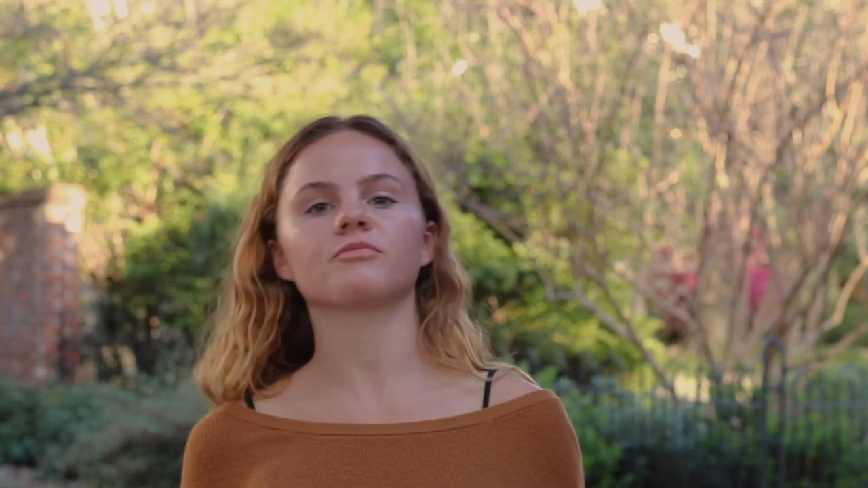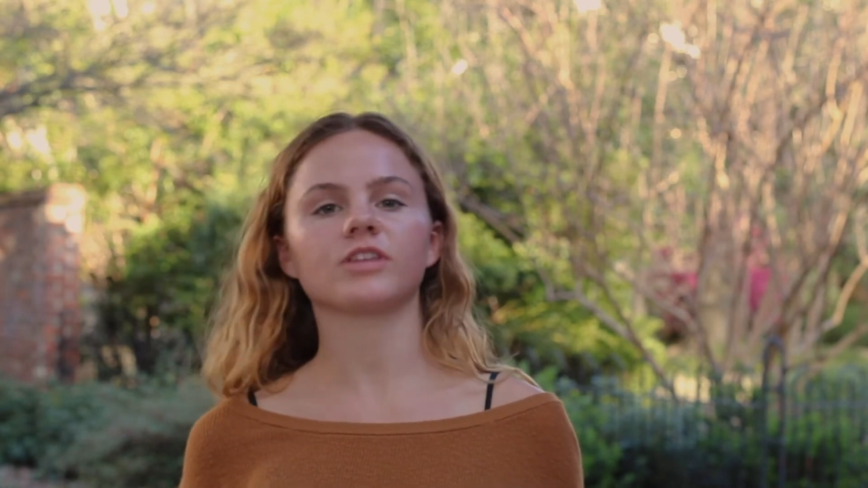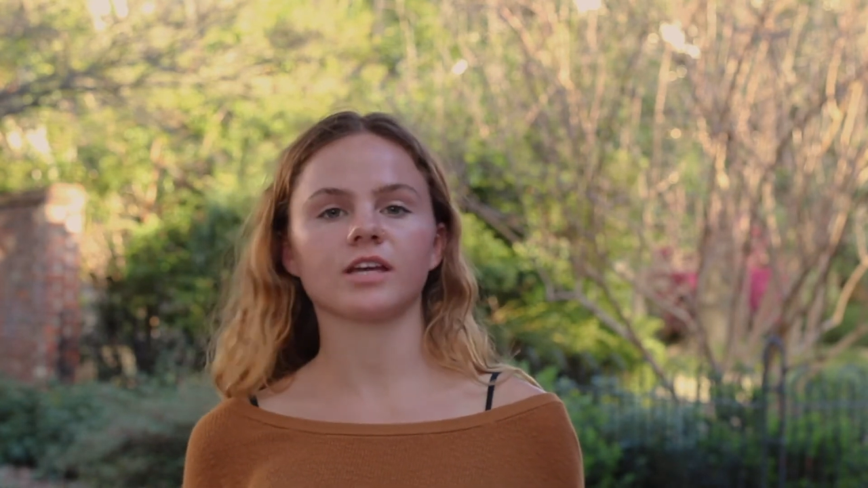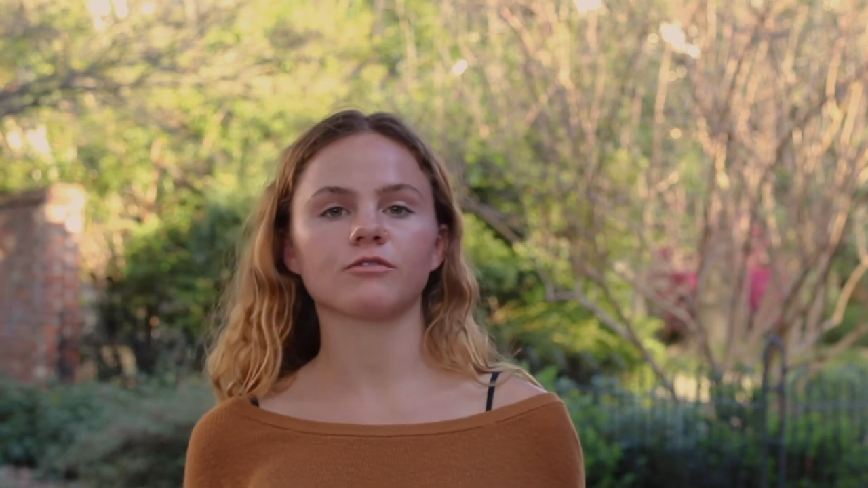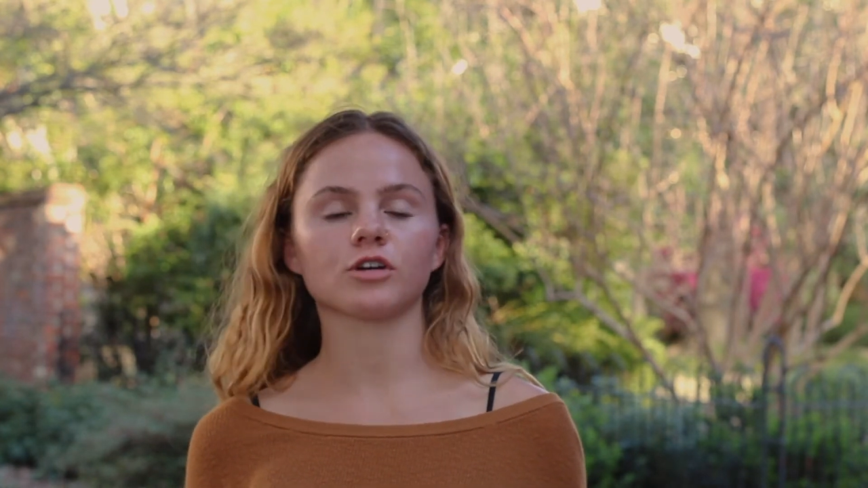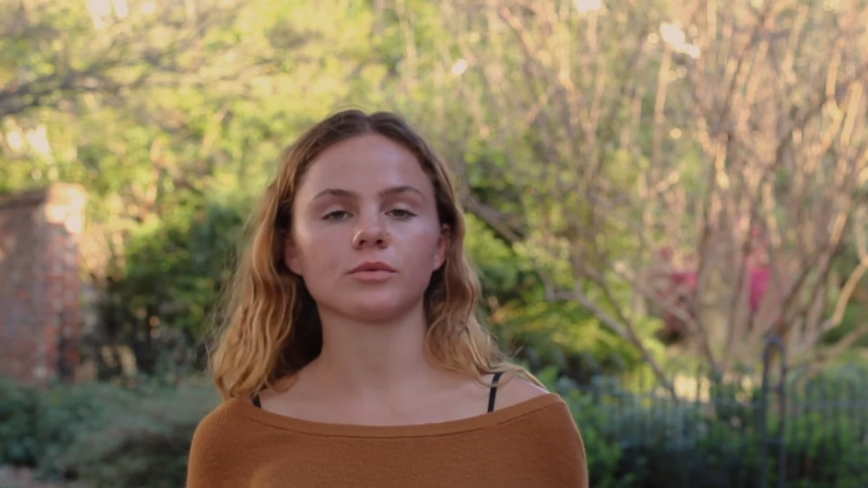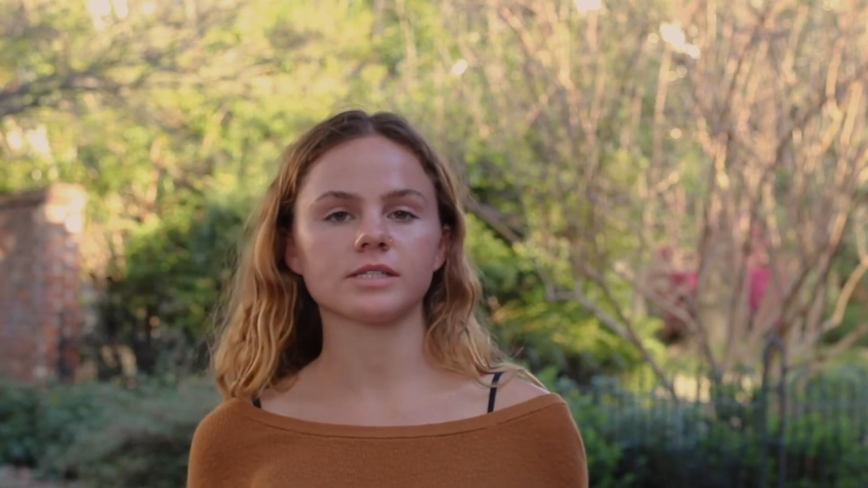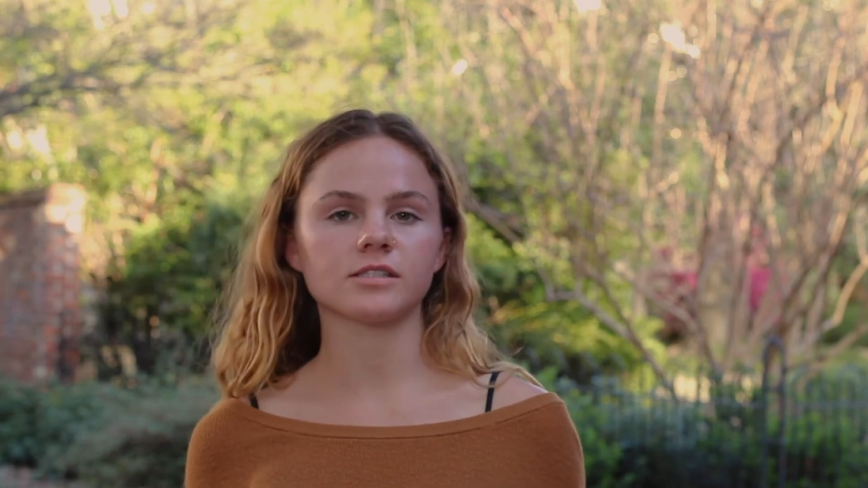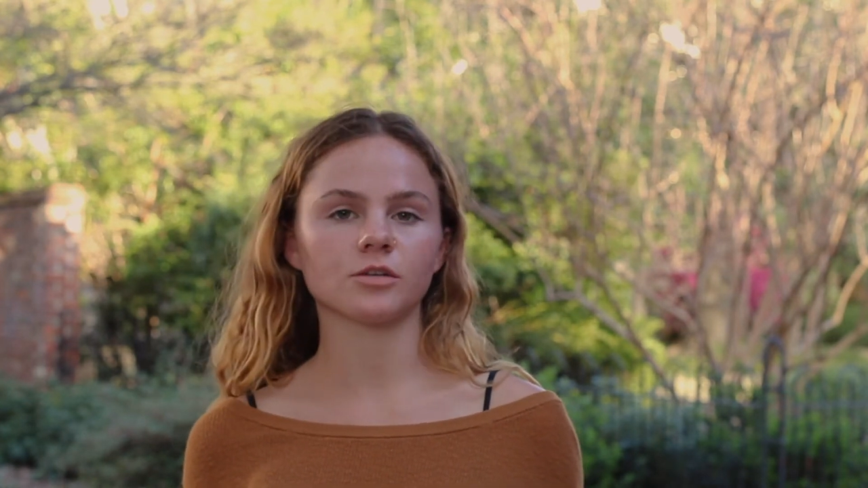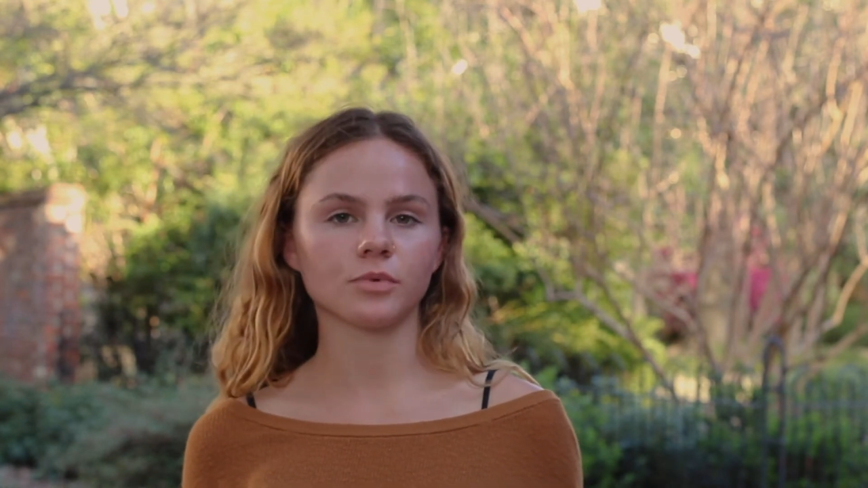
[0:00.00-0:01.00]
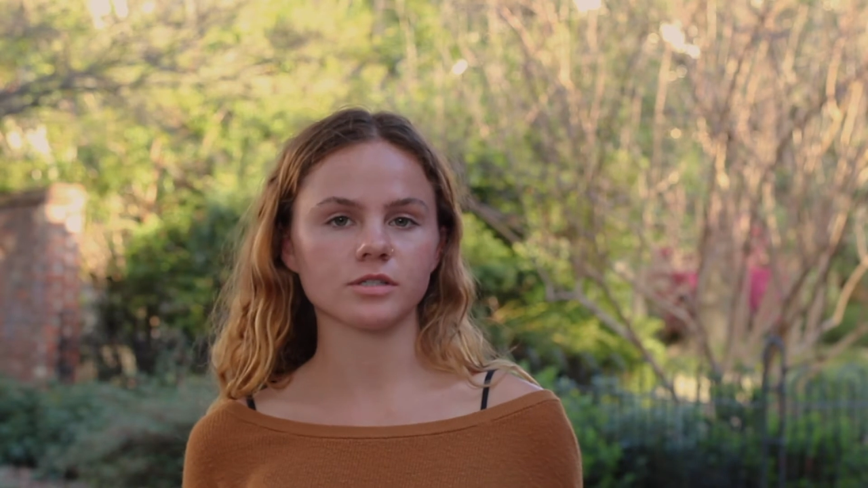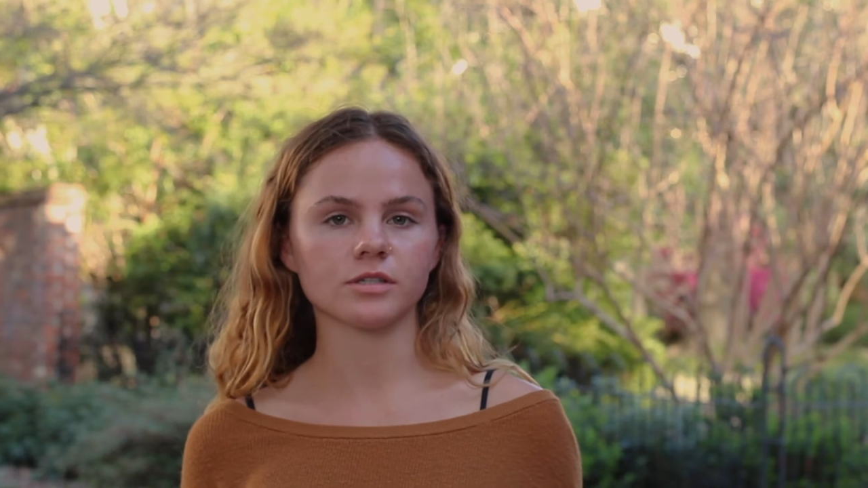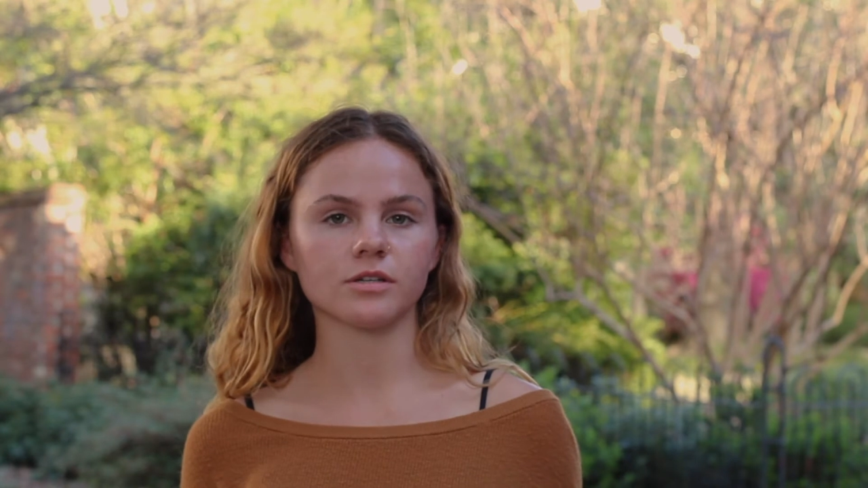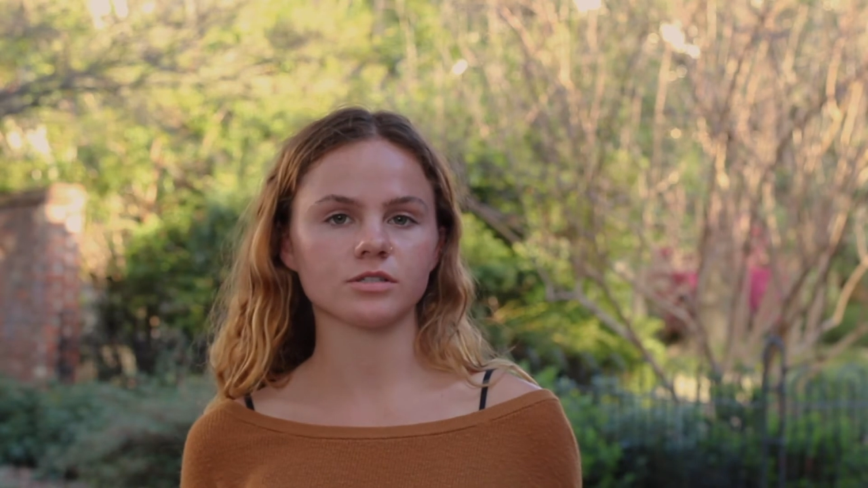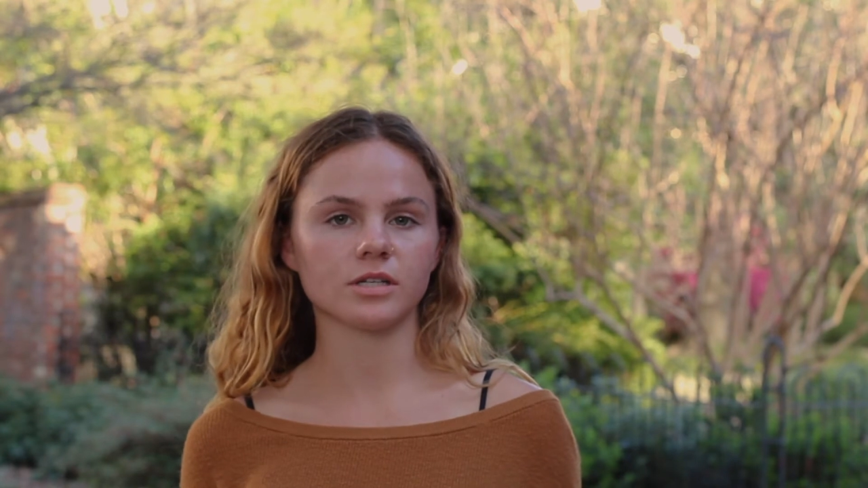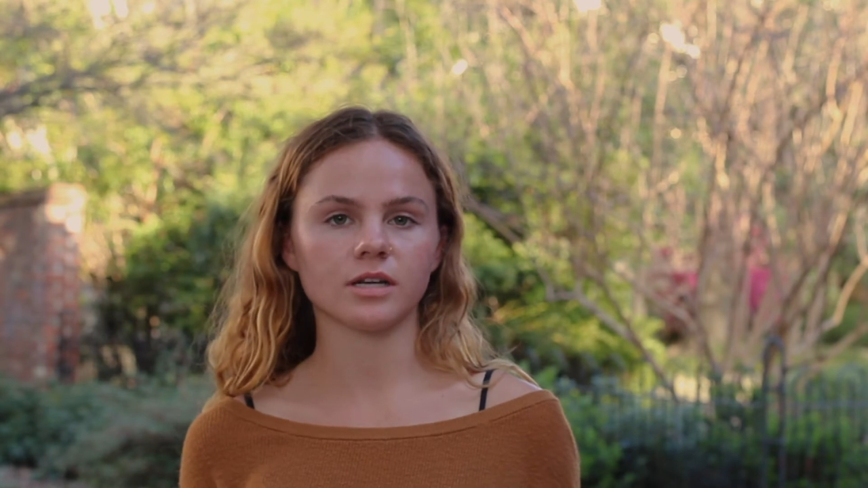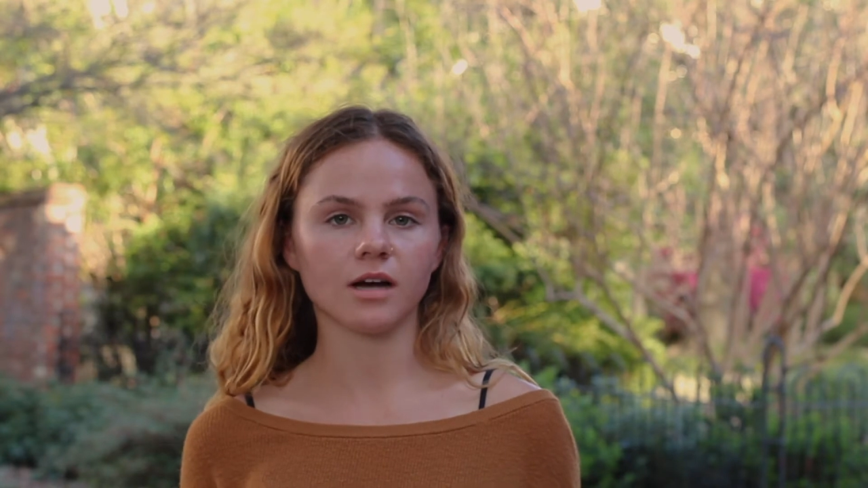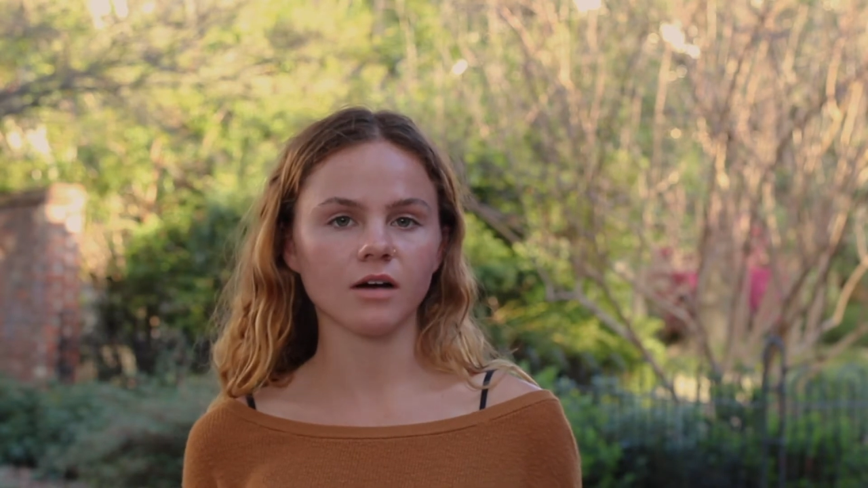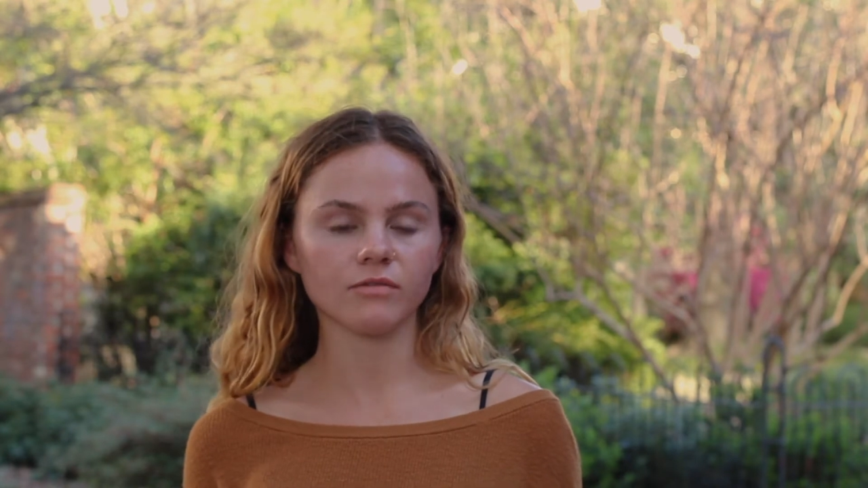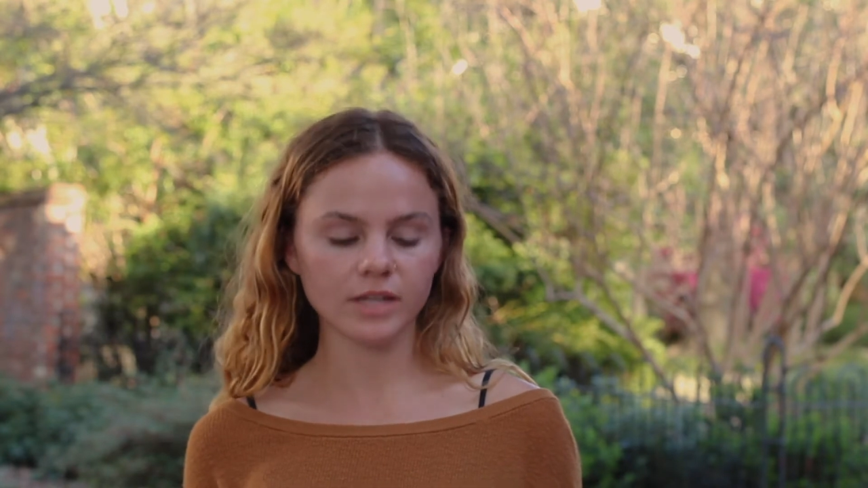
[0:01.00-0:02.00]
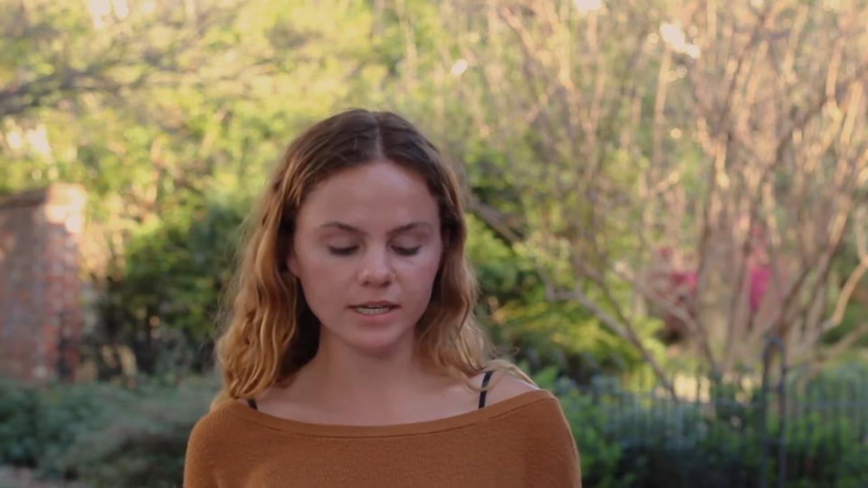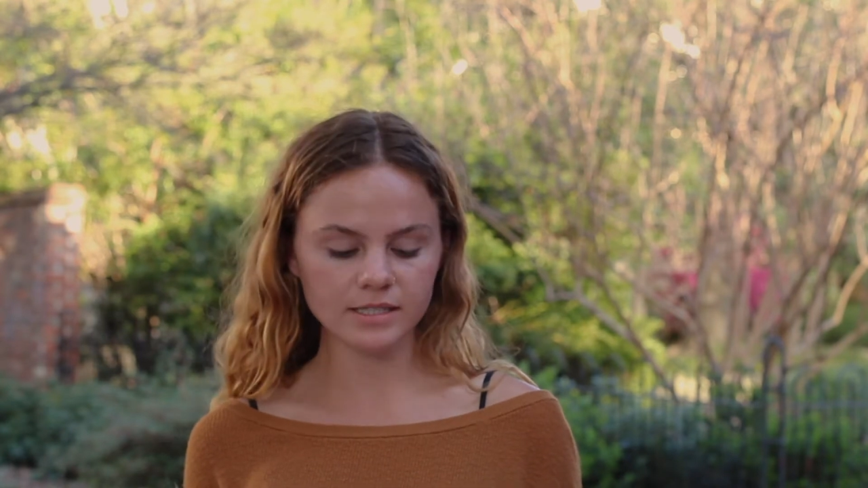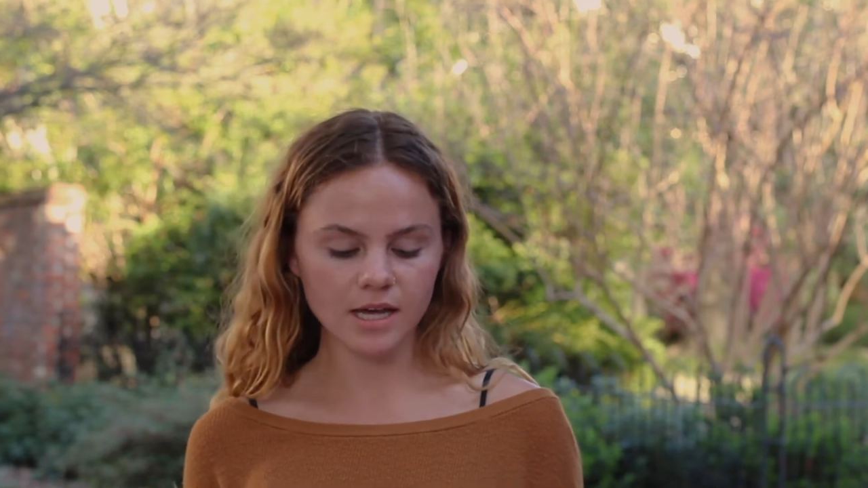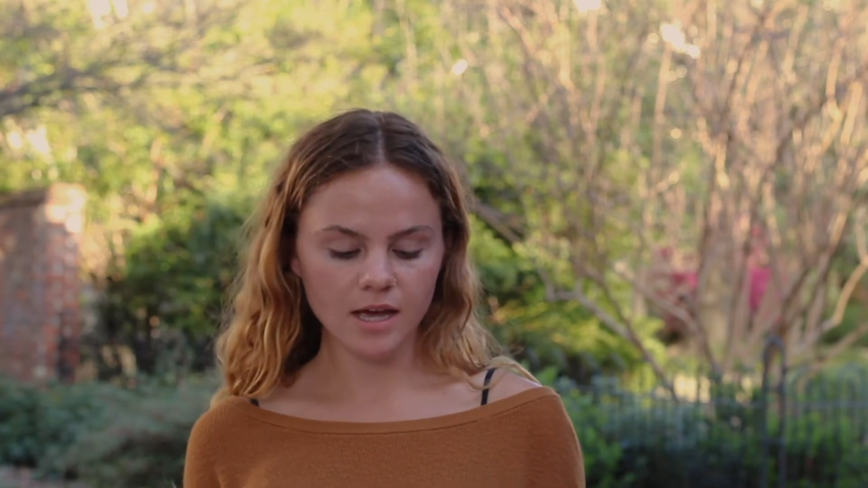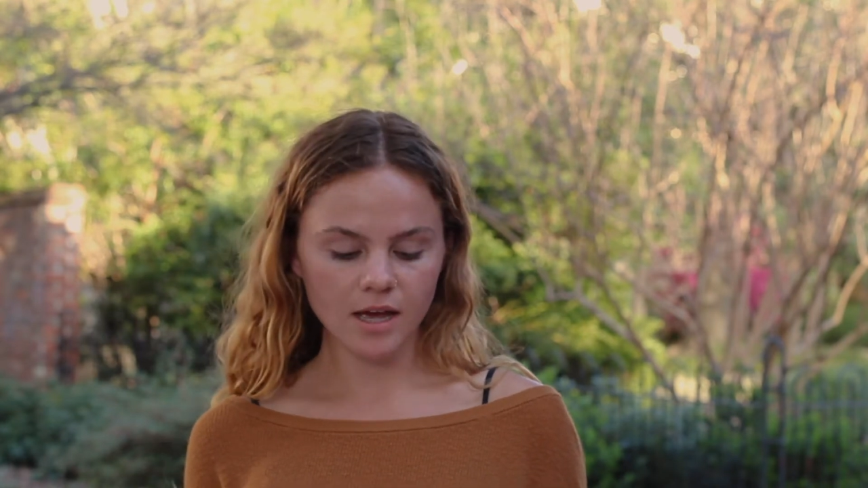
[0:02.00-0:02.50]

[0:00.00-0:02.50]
fleeing for reasons of persecution and conflict,